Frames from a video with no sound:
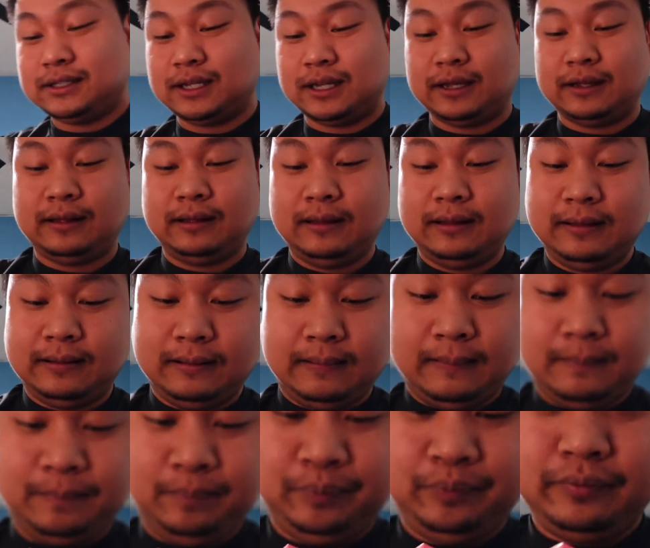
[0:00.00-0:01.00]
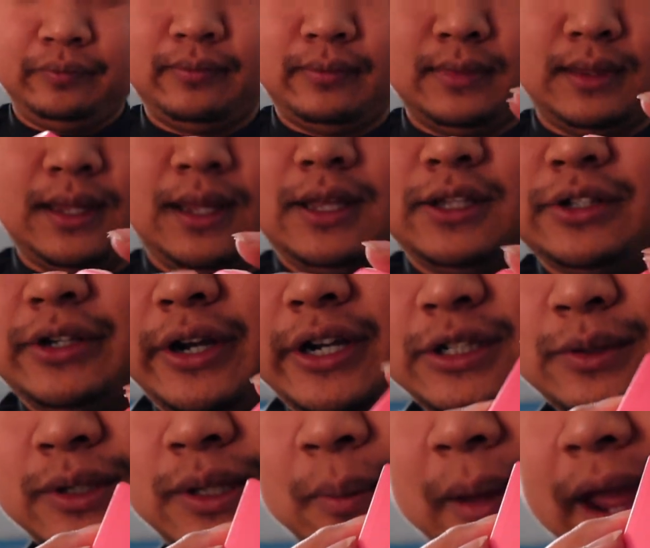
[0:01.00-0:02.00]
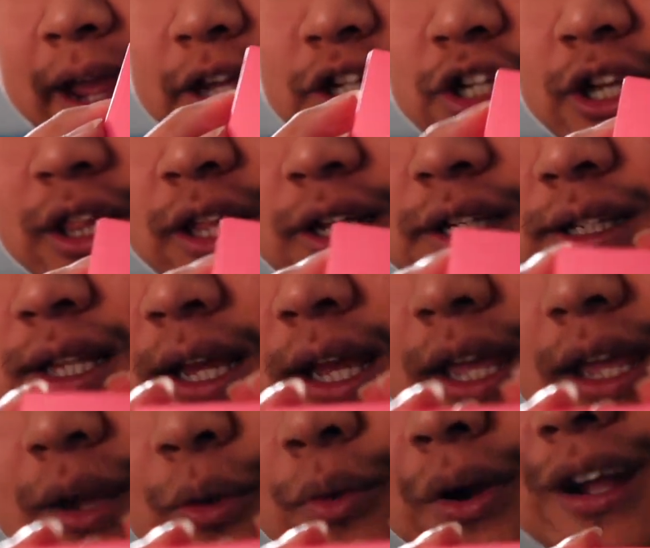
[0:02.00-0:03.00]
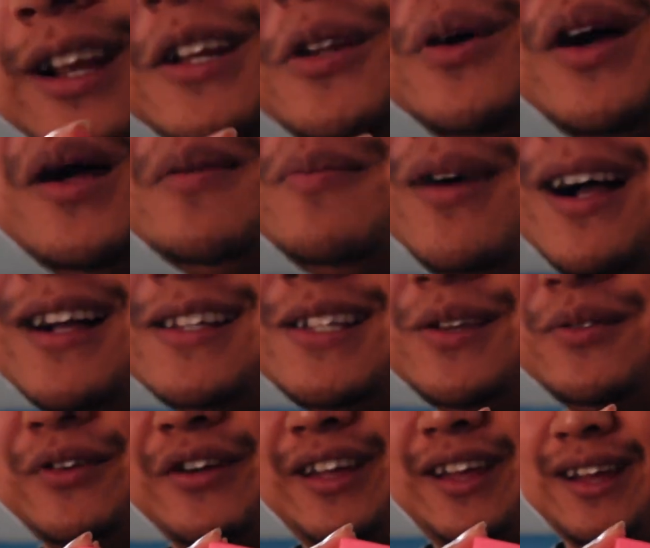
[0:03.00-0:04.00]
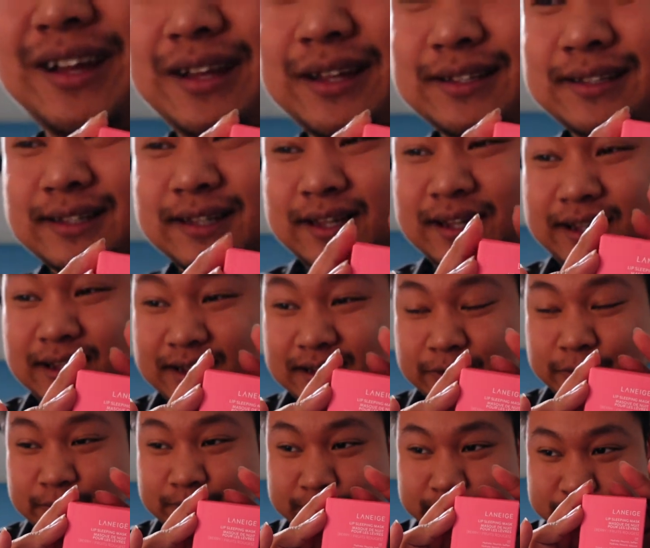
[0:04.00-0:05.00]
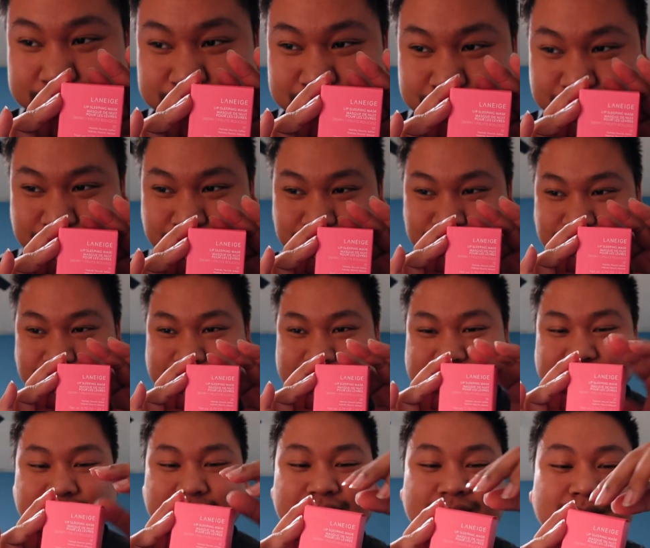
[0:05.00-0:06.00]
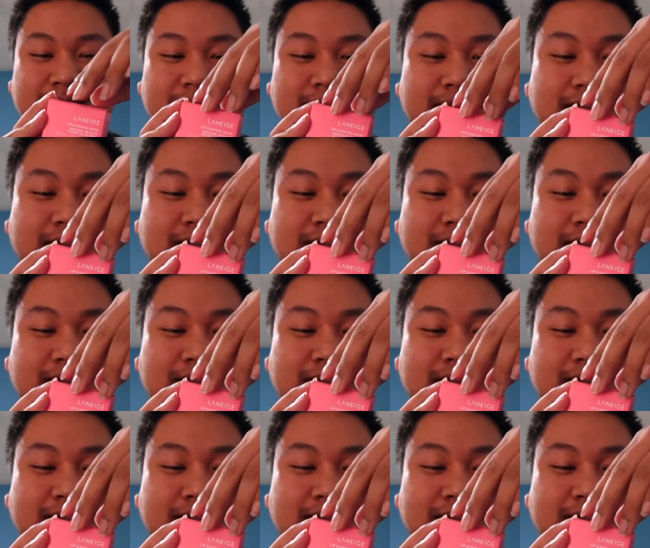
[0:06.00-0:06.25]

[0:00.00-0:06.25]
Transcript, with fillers: So here's what the packaging looks like. We're gonna do an unboxing for you guys. Yes.